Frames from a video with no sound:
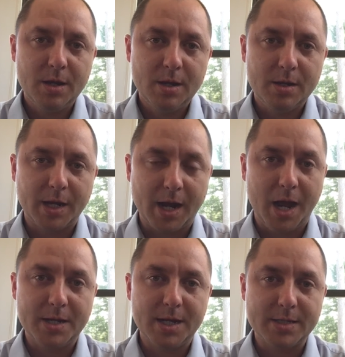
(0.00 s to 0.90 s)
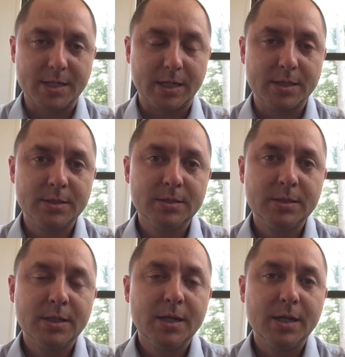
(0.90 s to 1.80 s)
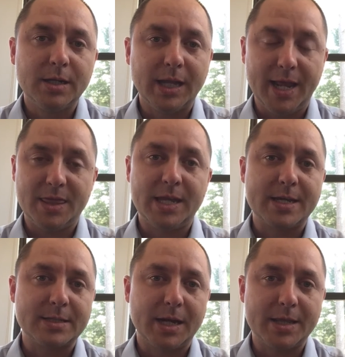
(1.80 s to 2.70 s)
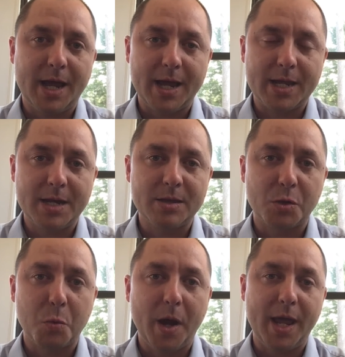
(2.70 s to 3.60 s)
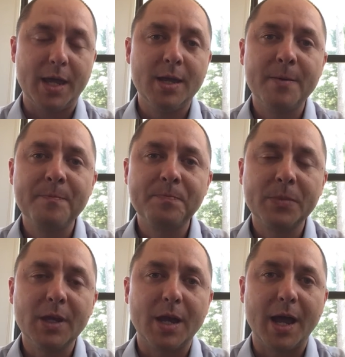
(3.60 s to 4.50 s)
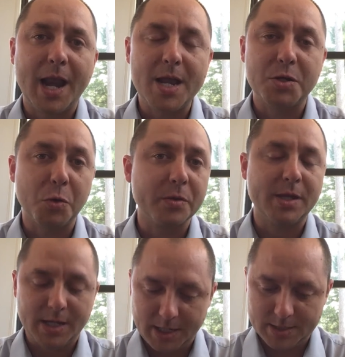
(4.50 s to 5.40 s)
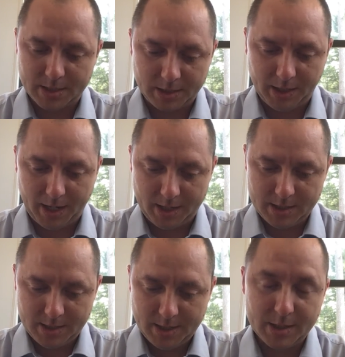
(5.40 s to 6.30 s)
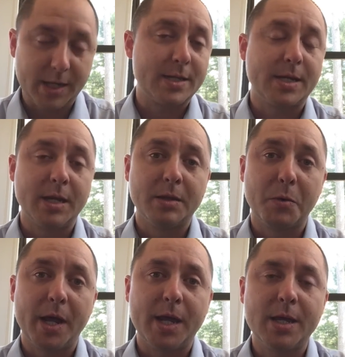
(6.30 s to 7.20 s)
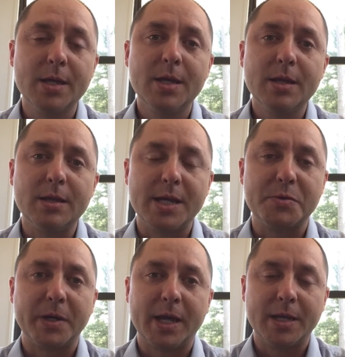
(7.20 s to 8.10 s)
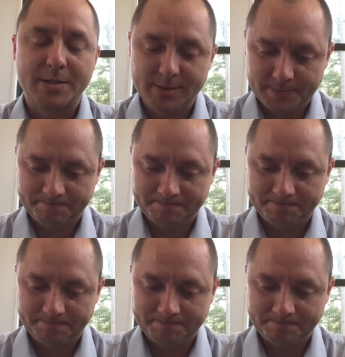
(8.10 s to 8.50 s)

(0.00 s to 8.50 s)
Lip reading: That God doesn't let things like that get in the way. And I don't think He's going to let things get in the way these weekends.